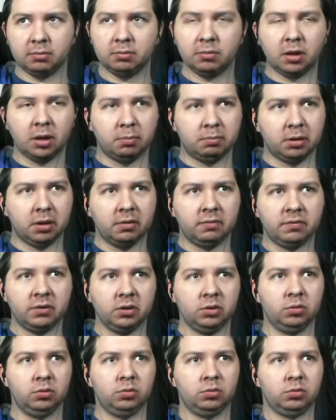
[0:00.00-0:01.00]
above
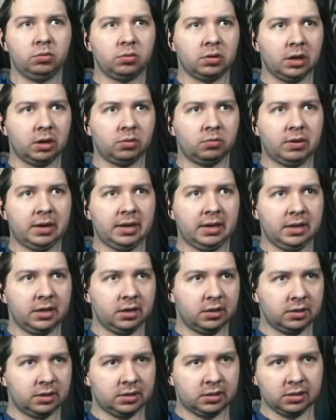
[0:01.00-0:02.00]
you, like right
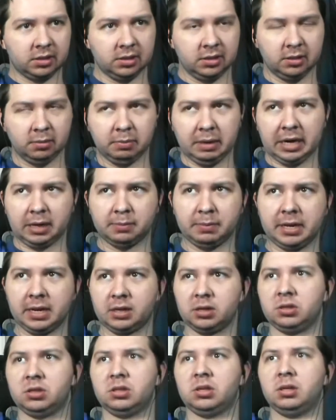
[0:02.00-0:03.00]
here, that's in a backpack
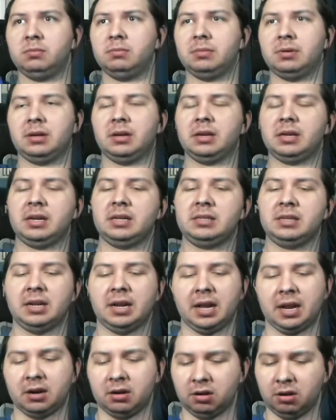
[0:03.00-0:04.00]
or something, like I said,
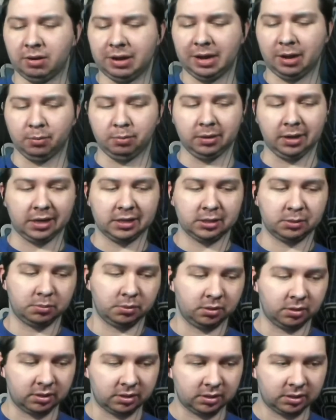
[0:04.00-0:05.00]
I don't know how plausible
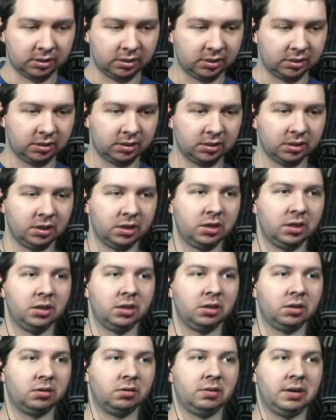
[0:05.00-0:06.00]
this is.
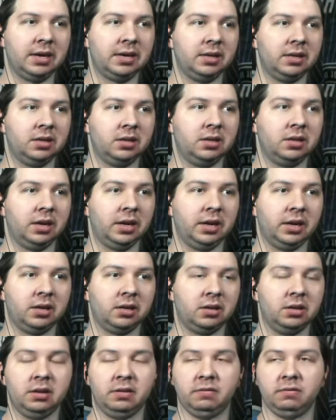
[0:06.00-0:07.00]
Granted, like
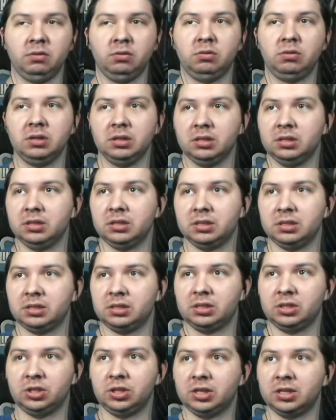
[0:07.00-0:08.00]
if you getting this
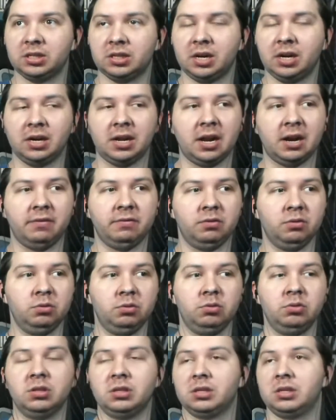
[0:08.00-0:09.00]
shit scared out of you,
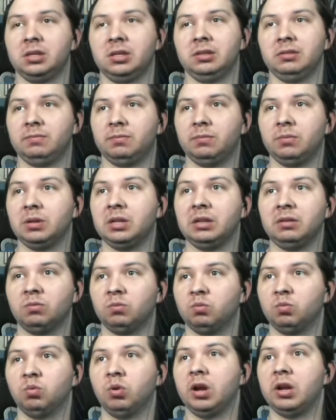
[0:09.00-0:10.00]
you just gonna
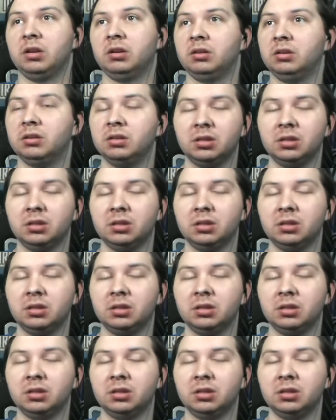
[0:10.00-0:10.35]
run